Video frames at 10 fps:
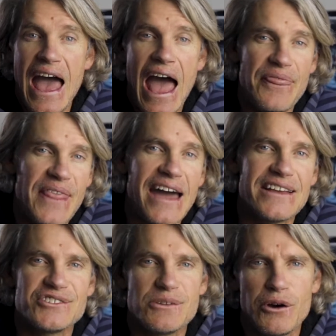and that
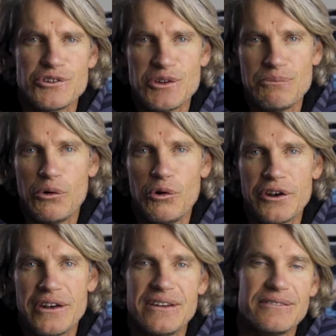is the most
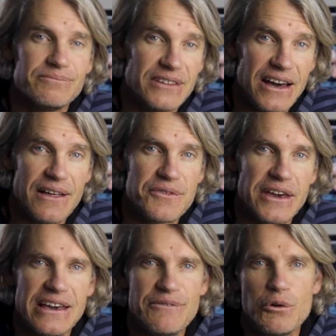important
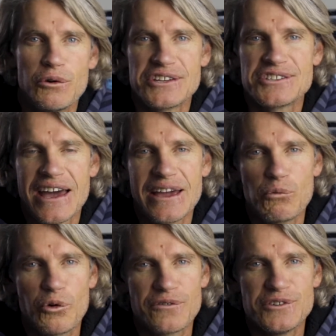thing if you want to stay in
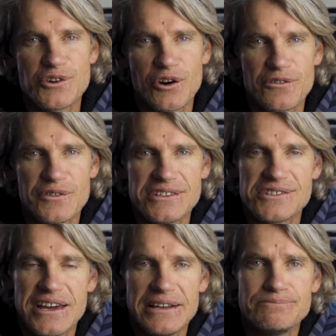water photography
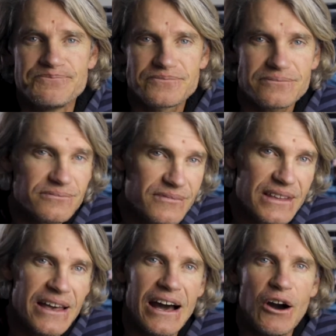scene
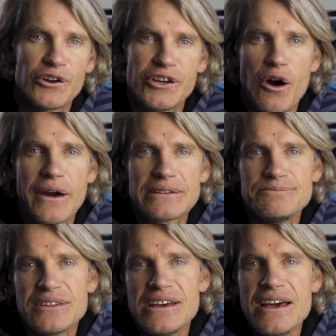ongoing.
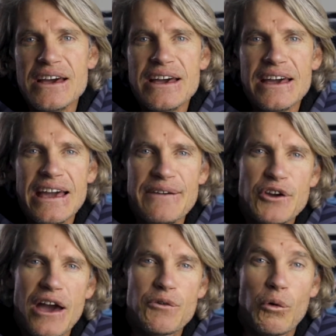If
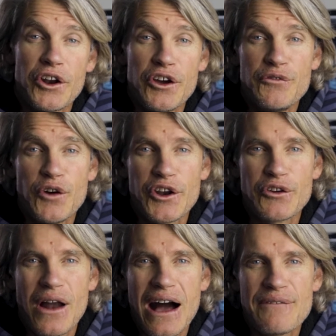you ever want to
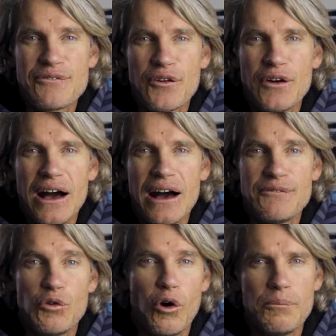photograph
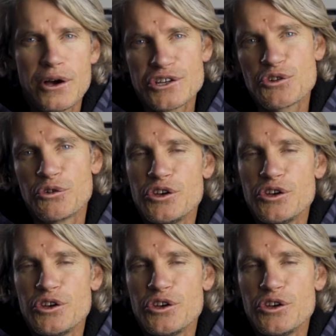for personal